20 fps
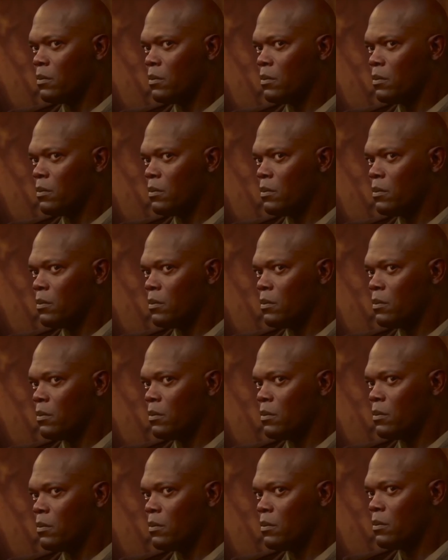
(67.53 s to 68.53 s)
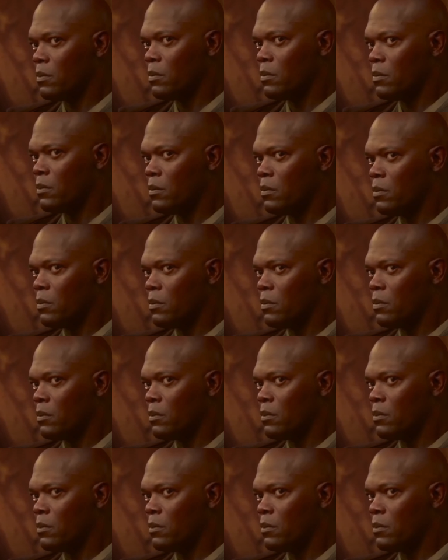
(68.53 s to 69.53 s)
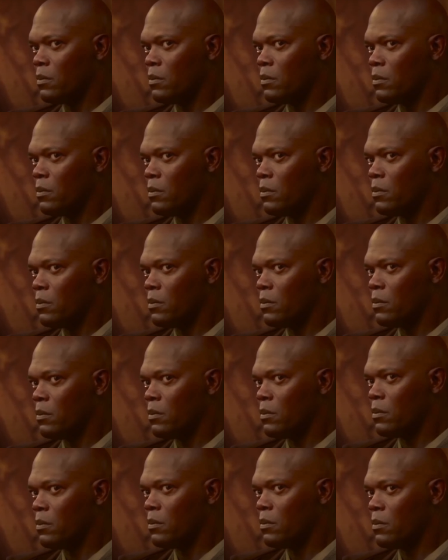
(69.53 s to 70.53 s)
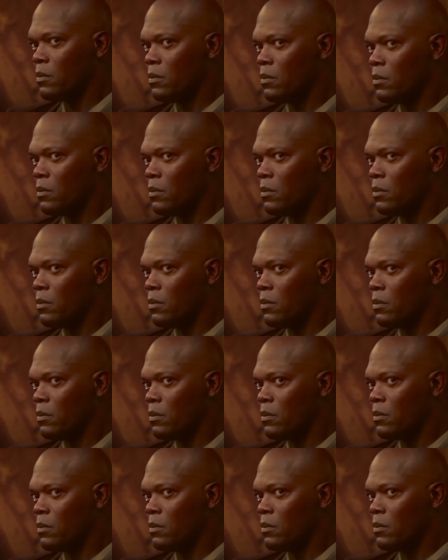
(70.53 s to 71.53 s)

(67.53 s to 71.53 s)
(silent)